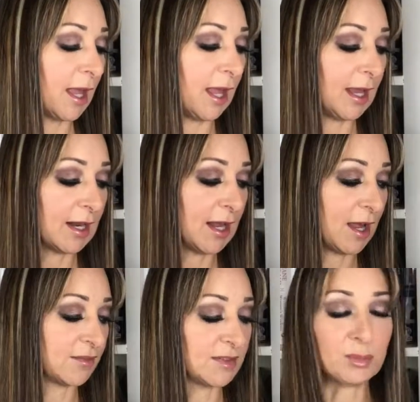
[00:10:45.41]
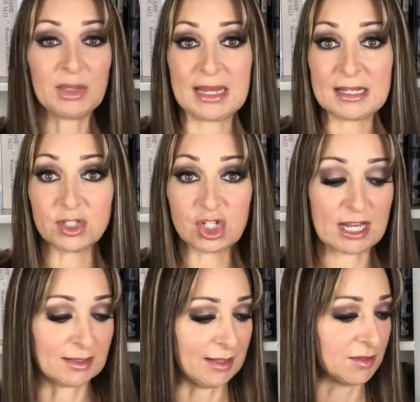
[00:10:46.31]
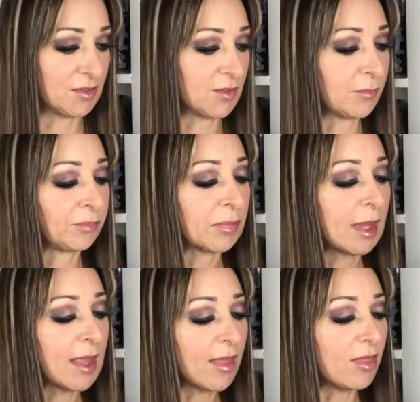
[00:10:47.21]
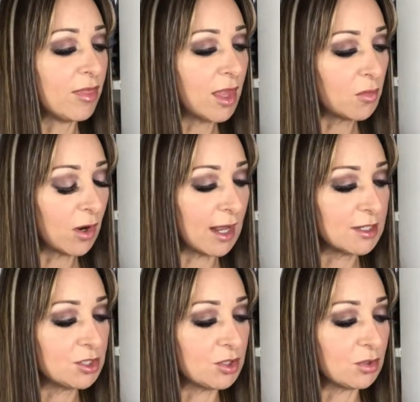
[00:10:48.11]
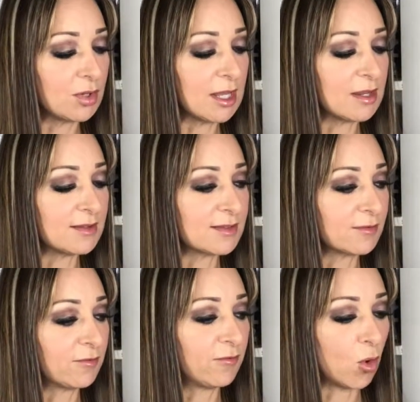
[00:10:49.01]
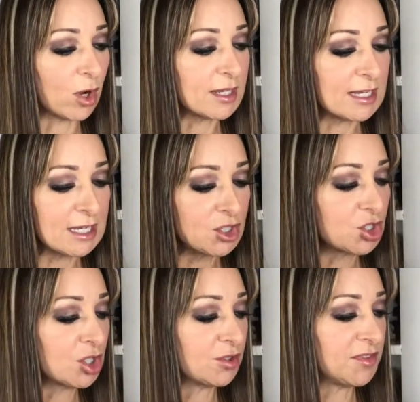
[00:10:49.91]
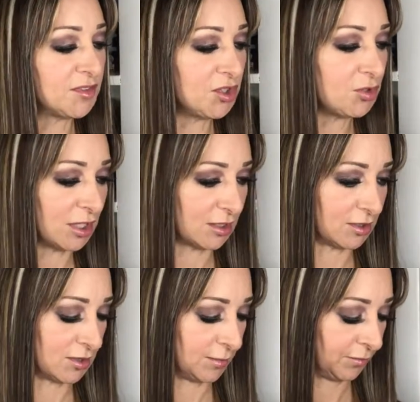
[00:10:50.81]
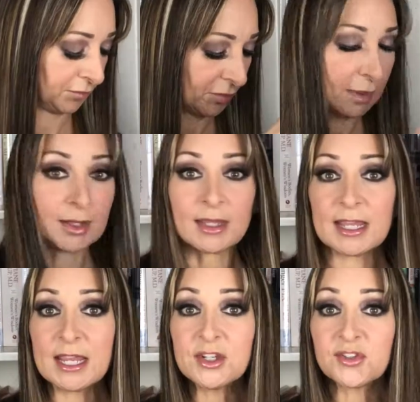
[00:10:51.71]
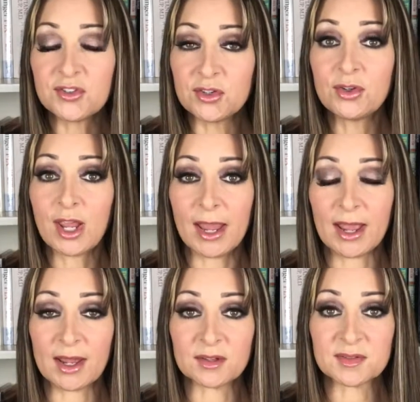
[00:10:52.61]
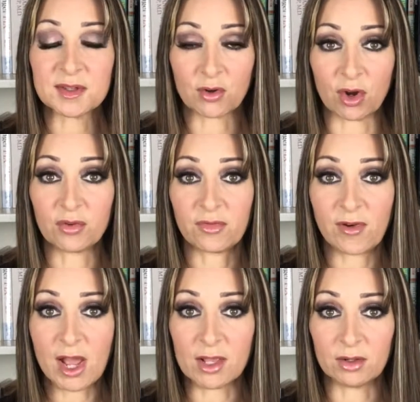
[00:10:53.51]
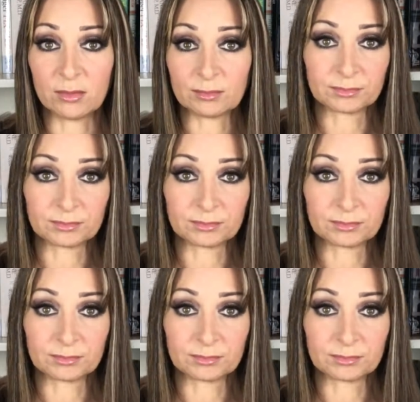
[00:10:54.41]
and I have some blank checklists. Then what I do is for each student has their own file